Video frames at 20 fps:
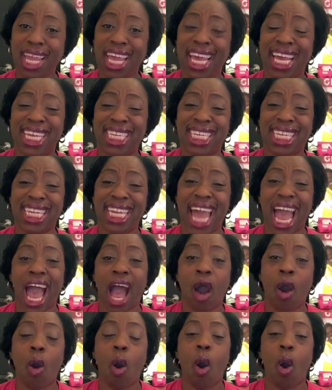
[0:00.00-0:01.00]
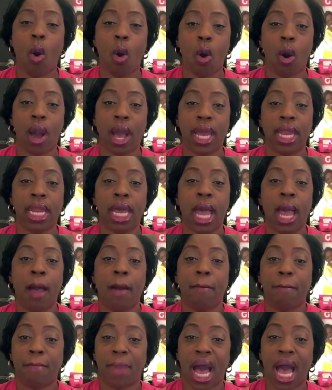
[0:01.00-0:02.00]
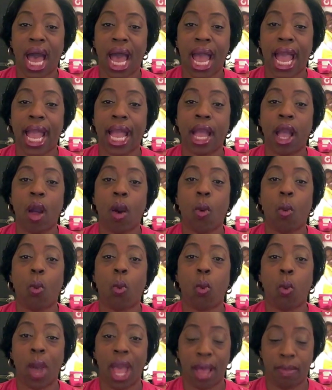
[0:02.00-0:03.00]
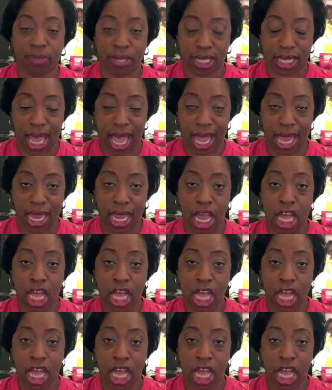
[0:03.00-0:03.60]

is now on my website.